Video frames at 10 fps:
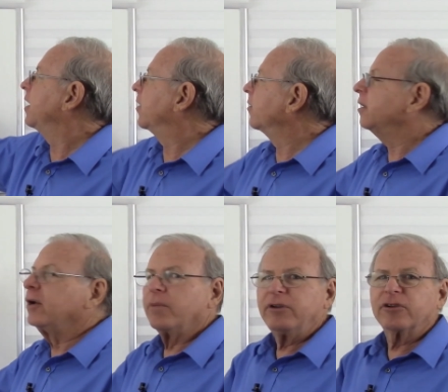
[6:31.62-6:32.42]
here.
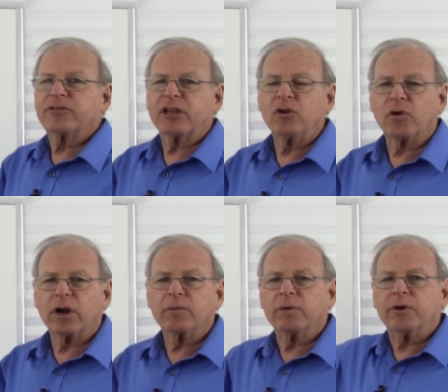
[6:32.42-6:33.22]
We just
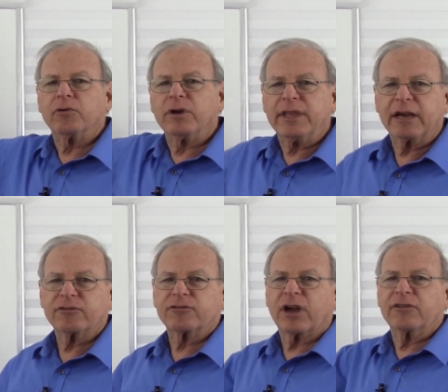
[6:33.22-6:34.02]
ignore it when we're doing the
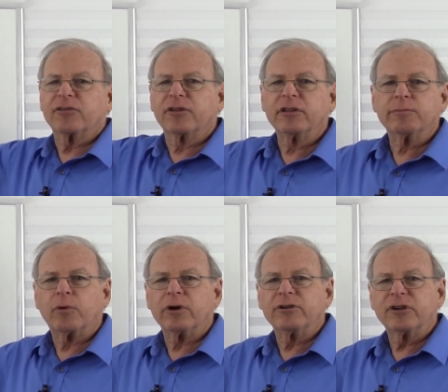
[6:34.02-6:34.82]
exercises on the
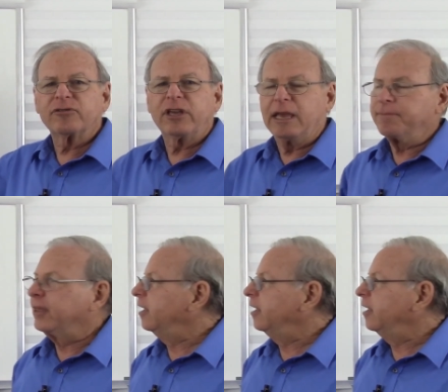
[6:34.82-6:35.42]
board just to keep